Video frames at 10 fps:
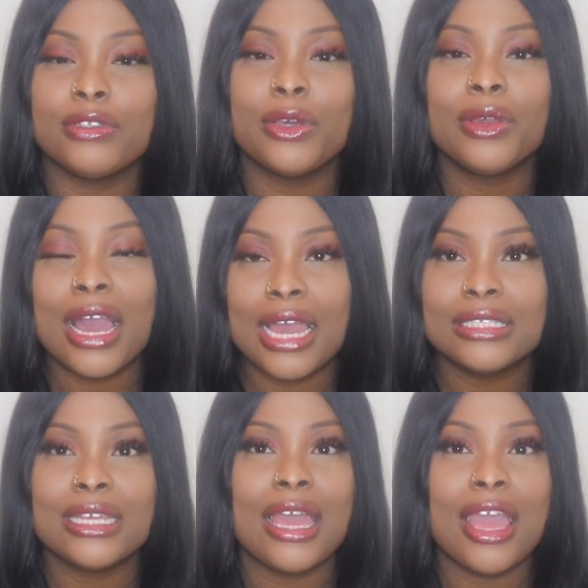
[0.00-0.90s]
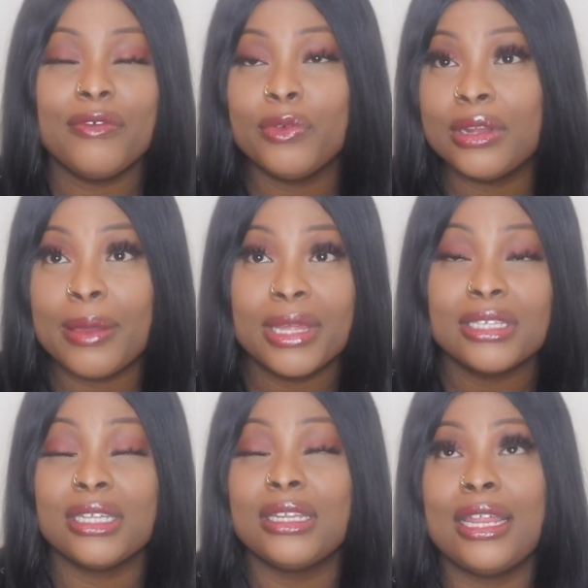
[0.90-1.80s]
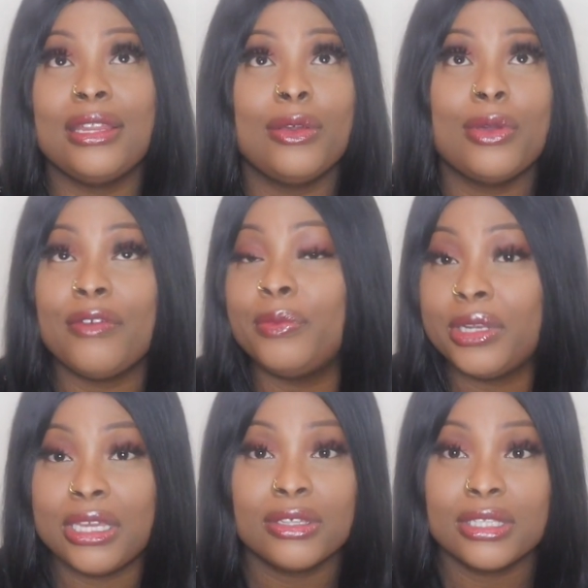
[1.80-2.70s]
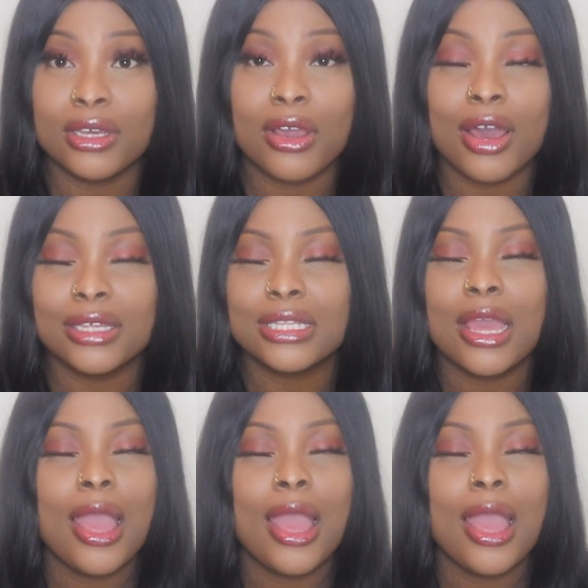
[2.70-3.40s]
So guys, everyone I mentioned and everybody else in the cast,